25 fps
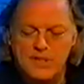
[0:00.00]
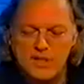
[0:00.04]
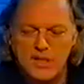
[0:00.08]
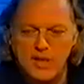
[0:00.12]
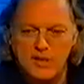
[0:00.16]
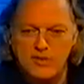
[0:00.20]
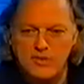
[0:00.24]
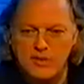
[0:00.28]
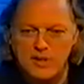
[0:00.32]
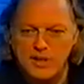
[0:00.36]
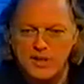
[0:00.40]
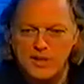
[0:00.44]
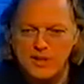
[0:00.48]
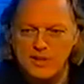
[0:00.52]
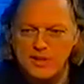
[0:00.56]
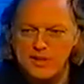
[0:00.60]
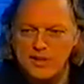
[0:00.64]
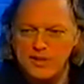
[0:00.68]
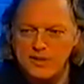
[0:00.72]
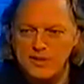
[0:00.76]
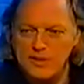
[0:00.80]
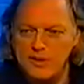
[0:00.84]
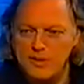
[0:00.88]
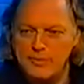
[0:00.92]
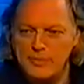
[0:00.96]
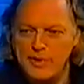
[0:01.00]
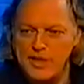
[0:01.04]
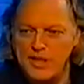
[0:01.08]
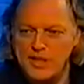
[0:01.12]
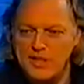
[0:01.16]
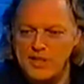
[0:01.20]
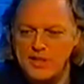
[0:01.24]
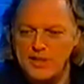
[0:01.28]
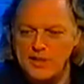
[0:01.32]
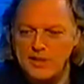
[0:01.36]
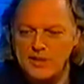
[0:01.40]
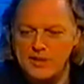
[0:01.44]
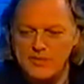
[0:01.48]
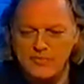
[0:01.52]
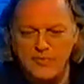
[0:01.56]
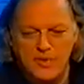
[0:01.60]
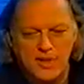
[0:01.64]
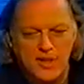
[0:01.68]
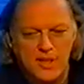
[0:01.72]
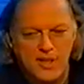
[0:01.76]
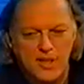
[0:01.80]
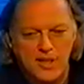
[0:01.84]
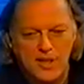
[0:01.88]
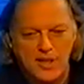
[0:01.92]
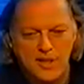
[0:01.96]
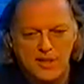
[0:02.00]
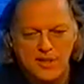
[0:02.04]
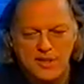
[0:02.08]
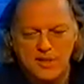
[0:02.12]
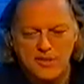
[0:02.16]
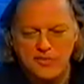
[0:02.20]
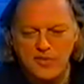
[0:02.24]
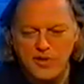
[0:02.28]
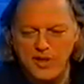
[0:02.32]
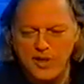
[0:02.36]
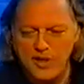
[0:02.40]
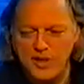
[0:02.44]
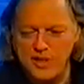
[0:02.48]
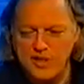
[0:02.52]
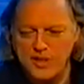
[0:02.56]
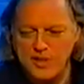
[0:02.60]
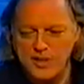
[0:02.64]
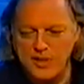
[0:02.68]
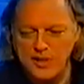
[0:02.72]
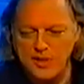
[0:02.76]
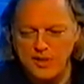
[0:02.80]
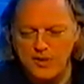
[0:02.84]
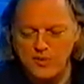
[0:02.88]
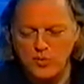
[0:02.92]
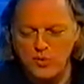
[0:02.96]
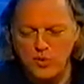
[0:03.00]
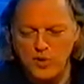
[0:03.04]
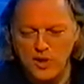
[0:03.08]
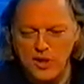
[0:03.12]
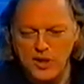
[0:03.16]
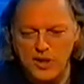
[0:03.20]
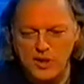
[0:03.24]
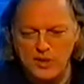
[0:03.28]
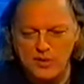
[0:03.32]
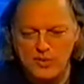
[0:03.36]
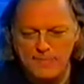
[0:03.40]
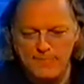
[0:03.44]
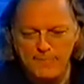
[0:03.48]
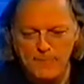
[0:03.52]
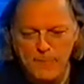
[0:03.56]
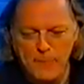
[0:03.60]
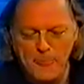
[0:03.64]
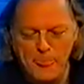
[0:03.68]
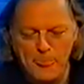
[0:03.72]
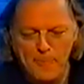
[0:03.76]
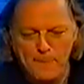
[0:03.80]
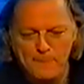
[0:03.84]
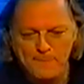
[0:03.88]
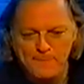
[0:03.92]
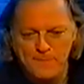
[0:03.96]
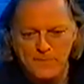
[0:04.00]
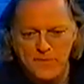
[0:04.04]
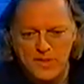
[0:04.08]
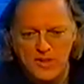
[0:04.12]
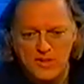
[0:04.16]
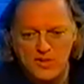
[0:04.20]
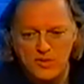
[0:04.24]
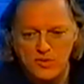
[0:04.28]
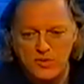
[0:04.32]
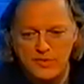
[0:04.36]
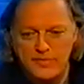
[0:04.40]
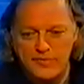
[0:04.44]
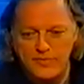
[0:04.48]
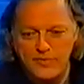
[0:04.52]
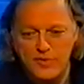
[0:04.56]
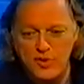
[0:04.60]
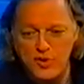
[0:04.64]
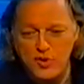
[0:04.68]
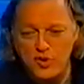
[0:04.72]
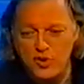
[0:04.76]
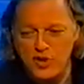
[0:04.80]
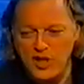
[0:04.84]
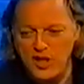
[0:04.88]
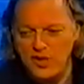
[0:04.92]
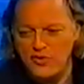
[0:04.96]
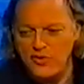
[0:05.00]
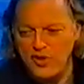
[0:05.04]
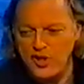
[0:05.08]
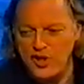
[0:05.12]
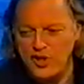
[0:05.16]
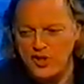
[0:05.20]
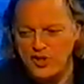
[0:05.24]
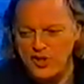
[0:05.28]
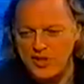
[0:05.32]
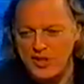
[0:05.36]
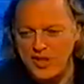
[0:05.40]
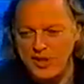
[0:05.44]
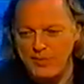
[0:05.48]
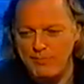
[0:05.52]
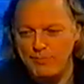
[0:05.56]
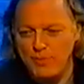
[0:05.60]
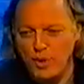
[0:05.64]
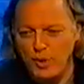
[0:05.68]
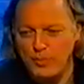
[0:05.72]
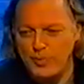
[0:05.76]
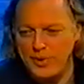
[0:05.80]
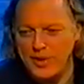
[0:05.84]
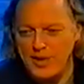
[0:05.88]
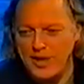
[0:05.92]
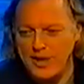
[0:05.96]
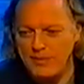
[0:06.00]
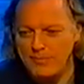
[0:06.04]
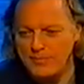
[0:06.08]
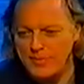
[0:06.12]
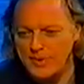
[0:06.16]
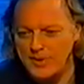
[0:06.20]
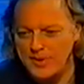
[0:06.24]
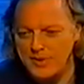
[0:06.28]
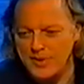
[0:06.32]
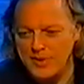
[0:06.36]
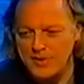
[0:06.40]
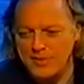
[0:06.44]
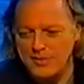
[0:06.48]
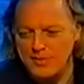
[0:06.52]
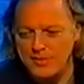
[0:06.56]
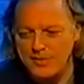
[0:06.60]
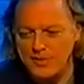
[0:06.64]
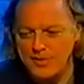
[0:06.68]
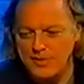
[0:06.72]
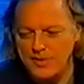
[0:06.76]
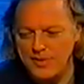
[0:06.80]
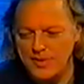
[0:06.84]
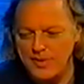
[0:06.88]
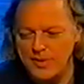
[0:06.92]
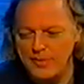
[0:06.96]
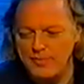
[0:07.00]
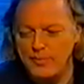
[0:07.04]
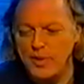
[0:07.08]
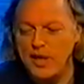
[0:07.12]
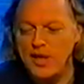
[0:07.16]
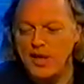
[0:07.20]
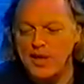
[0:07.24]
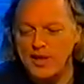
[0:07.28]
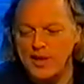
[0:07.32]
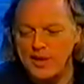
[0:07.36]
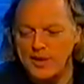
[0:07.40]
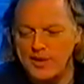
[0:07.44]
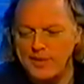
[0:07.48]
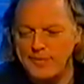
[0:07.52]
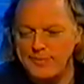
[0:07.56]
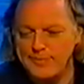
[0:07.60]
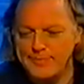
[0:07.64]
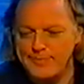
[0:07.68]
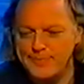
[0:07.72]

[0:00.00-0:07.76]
totally amazing. Very nice that all the sort of new generations keep popping up and buying it.